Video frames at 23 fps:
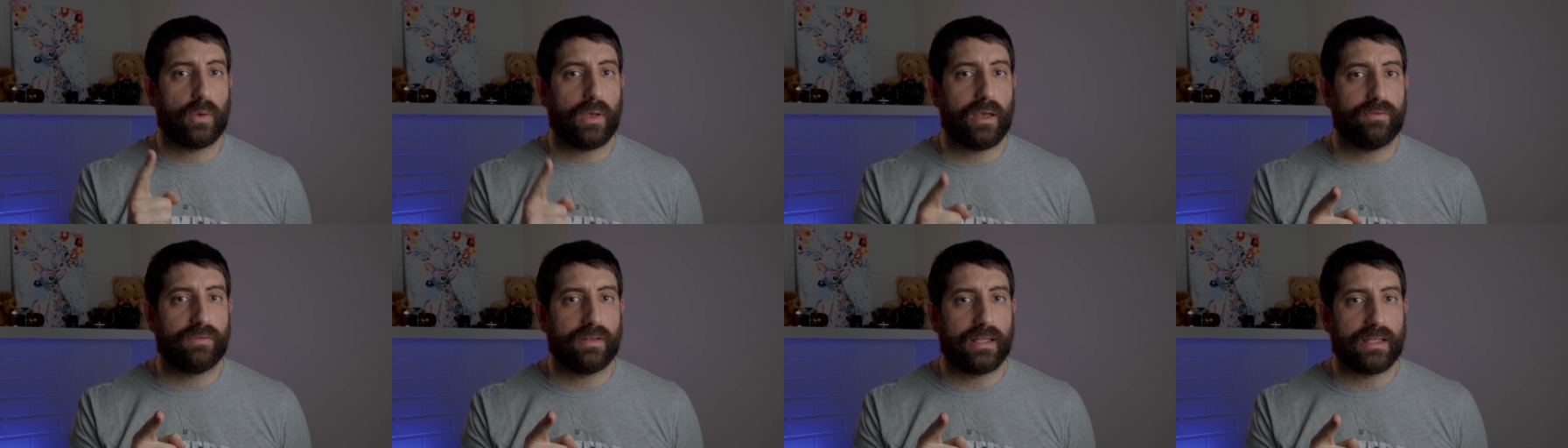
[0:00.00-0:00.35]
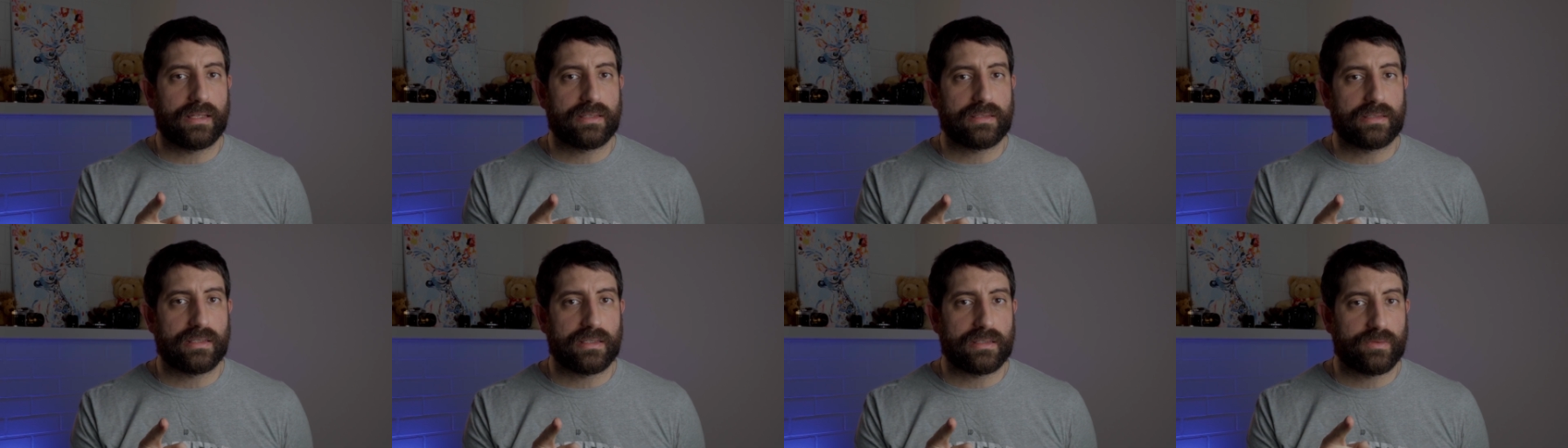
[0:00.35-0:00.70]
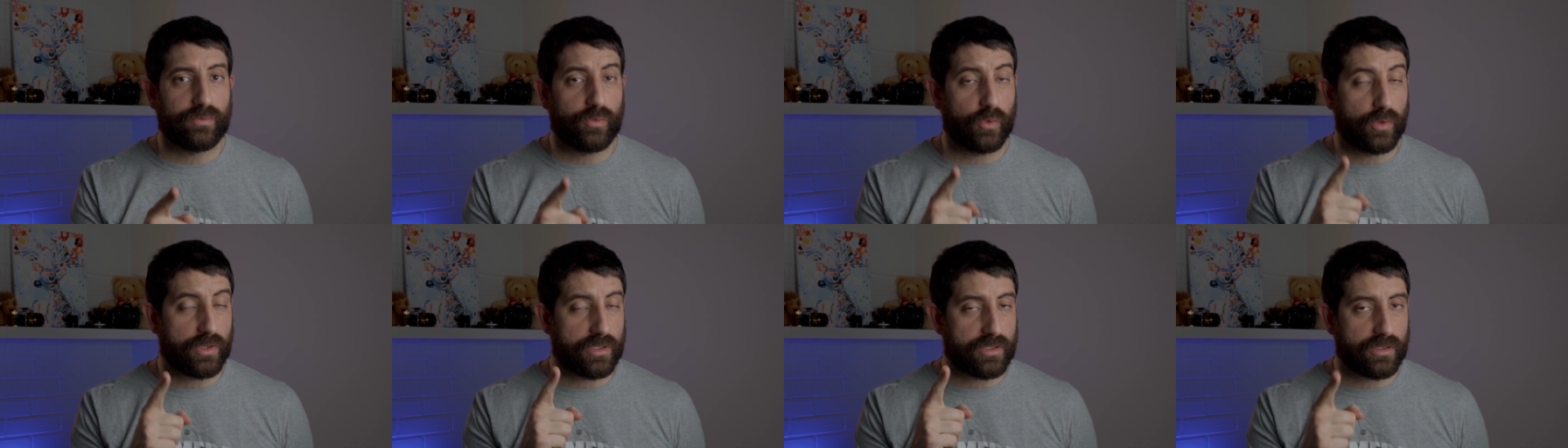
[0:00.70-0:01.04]
have lenses
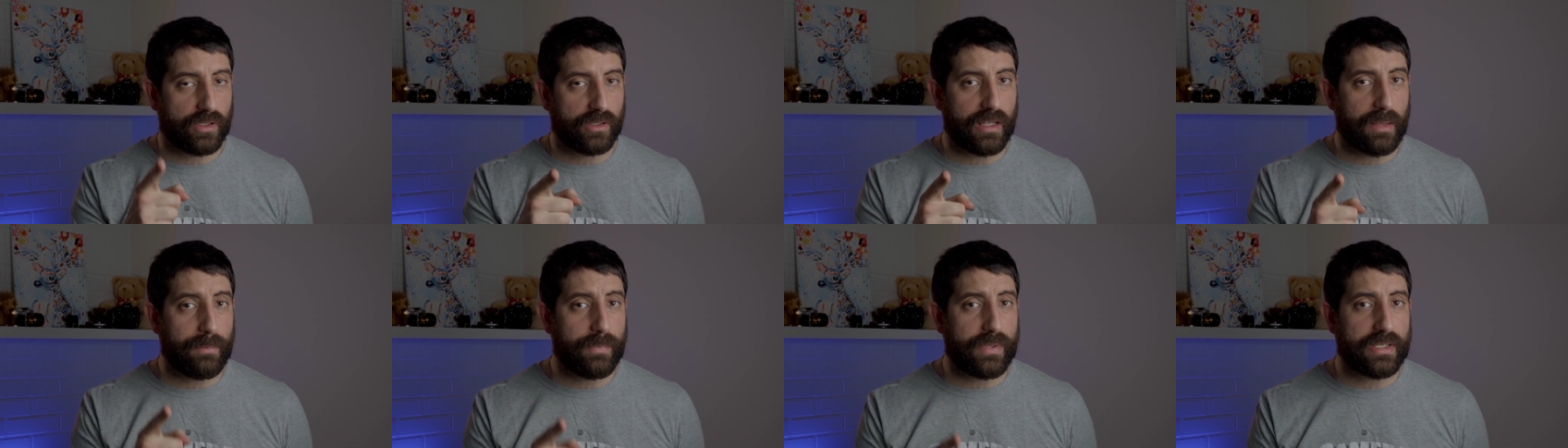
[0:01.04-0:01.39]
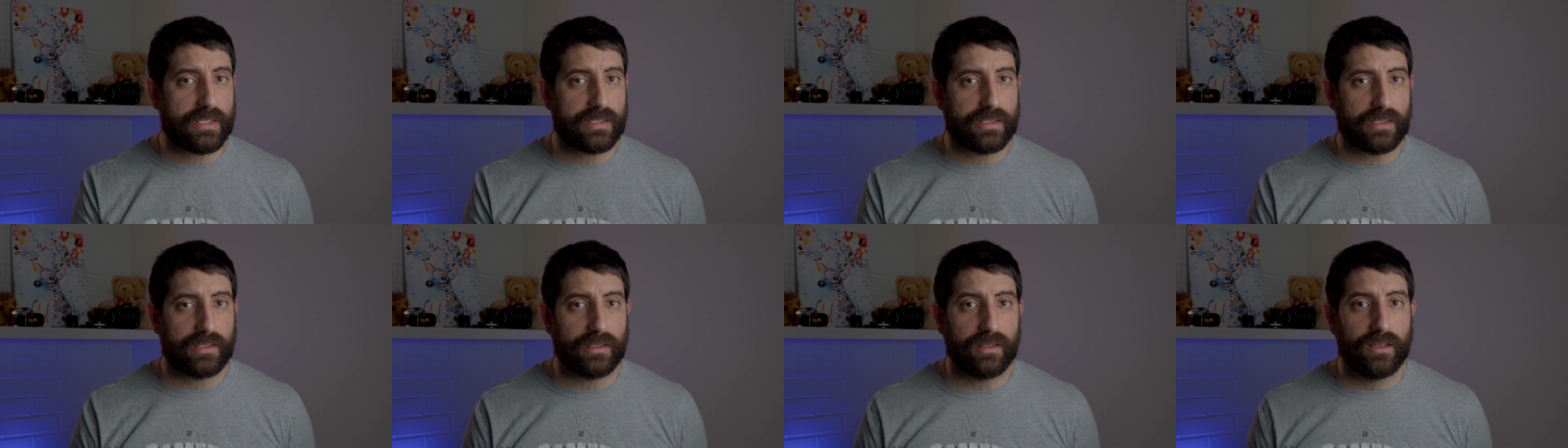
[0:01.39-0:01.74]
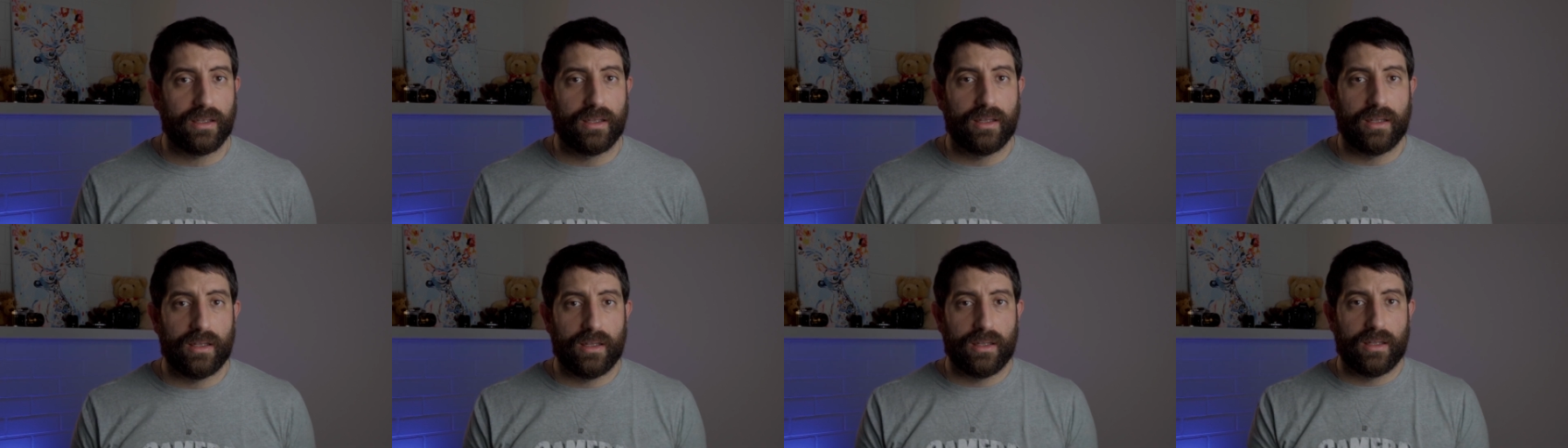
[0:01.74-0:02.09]
for Sony aps-c
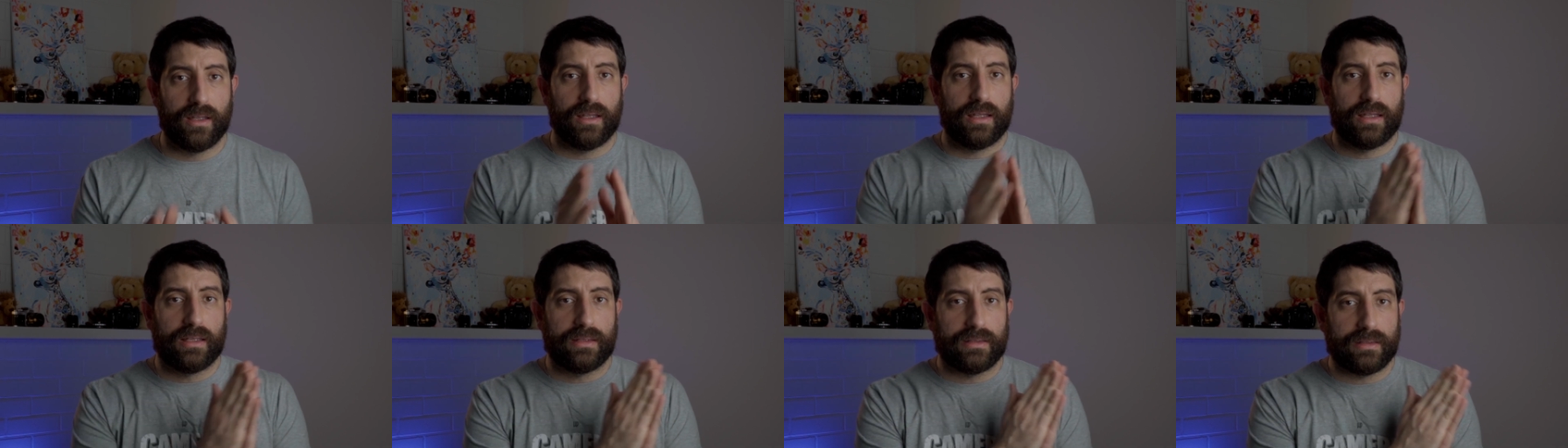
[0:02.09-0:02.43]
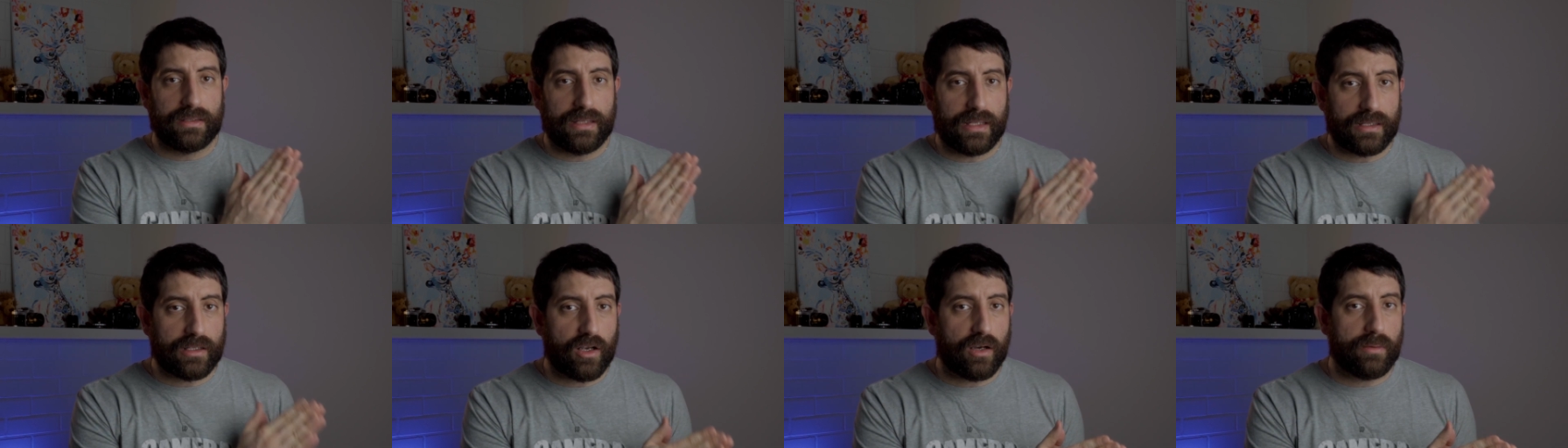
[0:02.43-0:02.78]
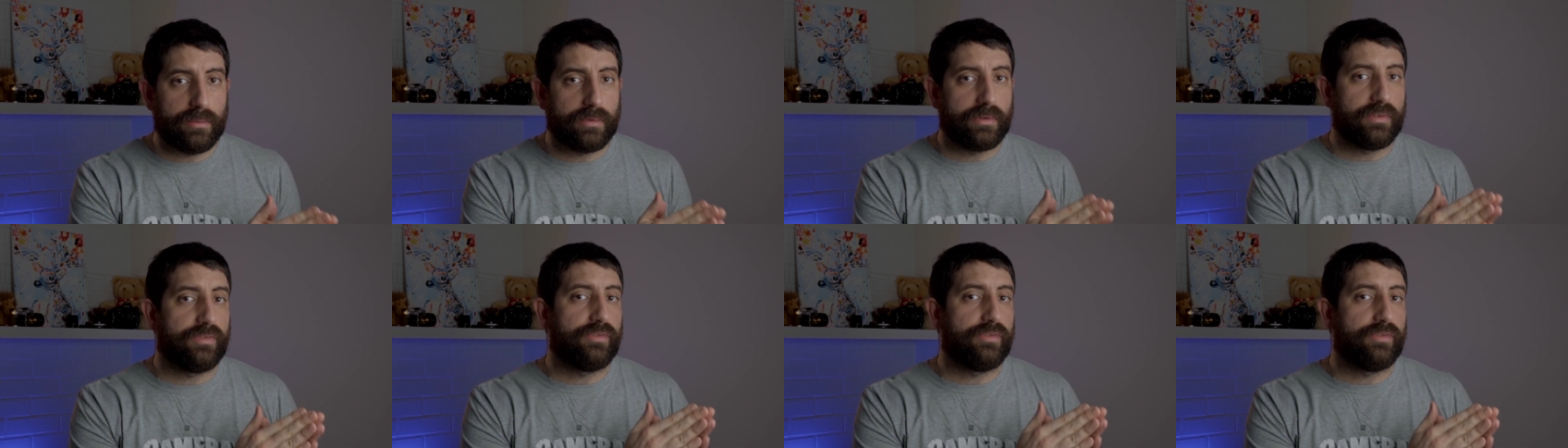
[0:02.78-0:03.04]
that cover